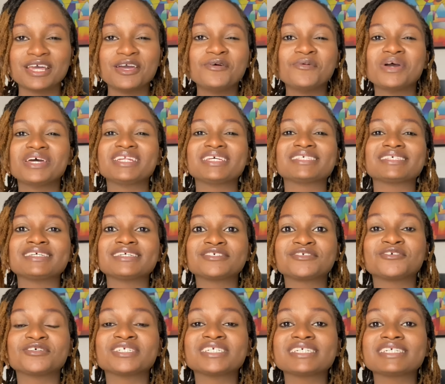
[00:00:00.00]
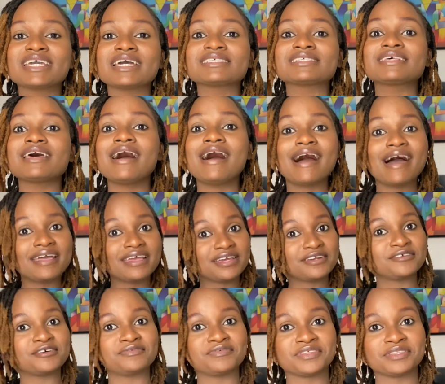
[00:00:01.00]
When this estrogen gets high
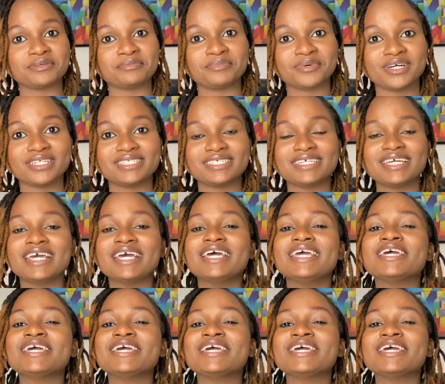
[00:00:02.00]
enough in the body,